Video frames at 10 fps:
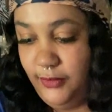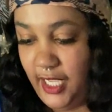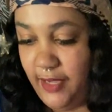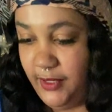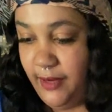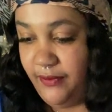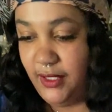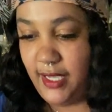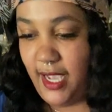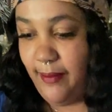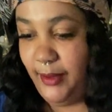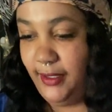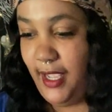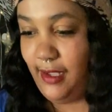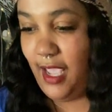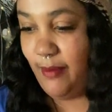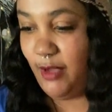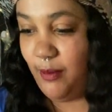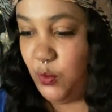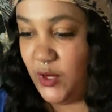even if the topic that came
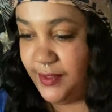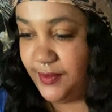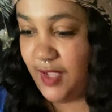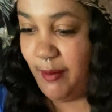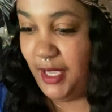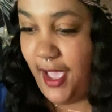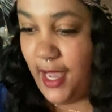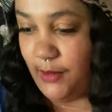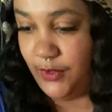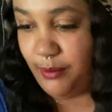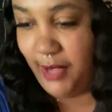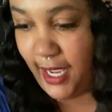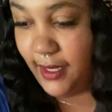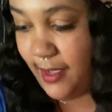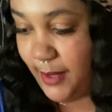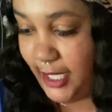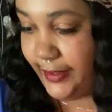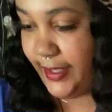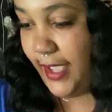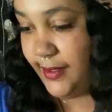up was coming out of the pandemic
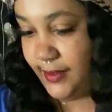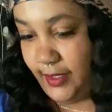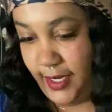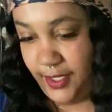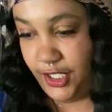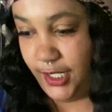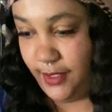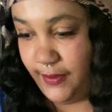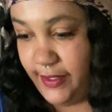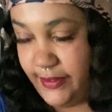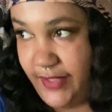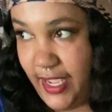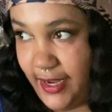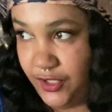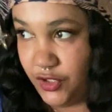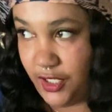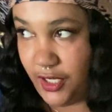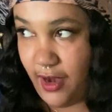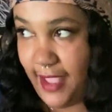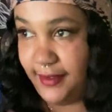and the isolation and things of that
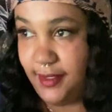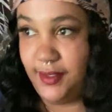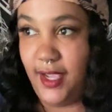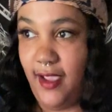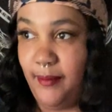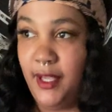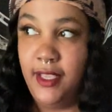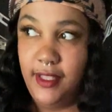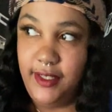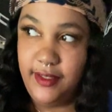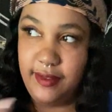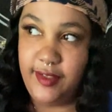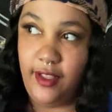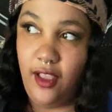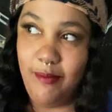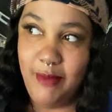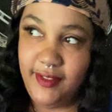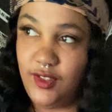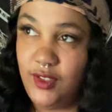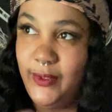nature at this time, there's still a
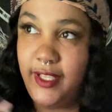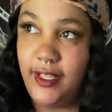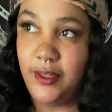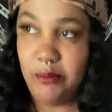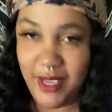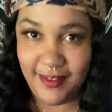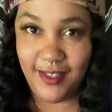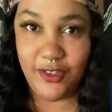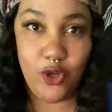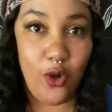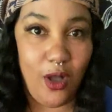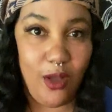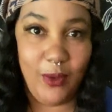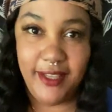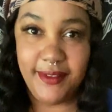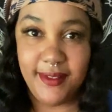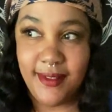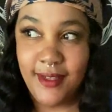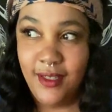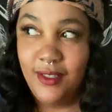message within a message
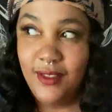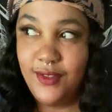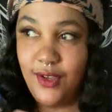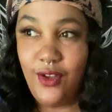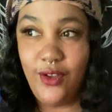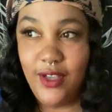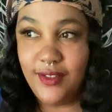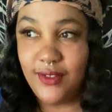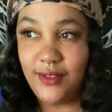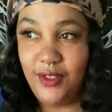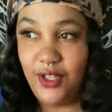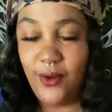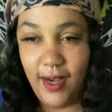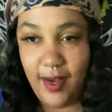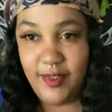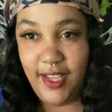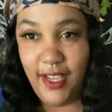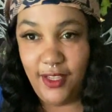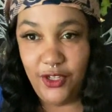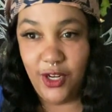always. So it's, you know what I'm
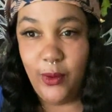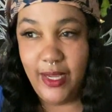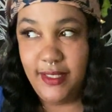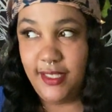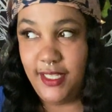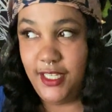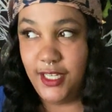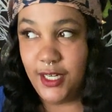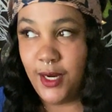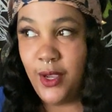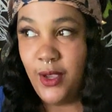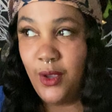saying, you're going to hear,